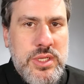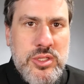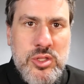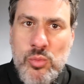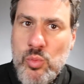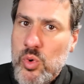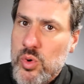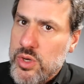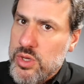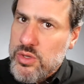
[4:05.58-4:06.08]

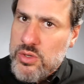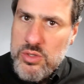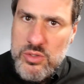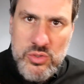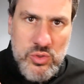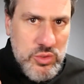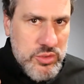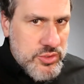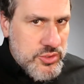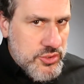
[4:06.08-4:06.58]
Number one, you can
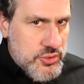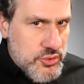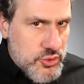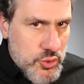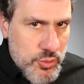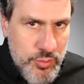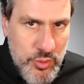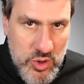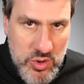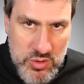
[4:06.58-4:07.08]
do it
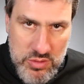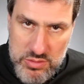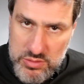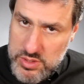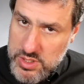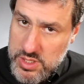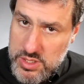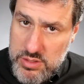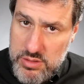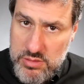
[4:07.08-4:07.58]
super
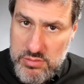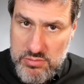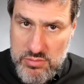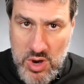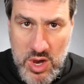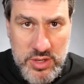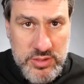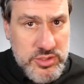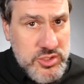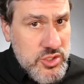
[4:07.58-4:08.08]
early, right?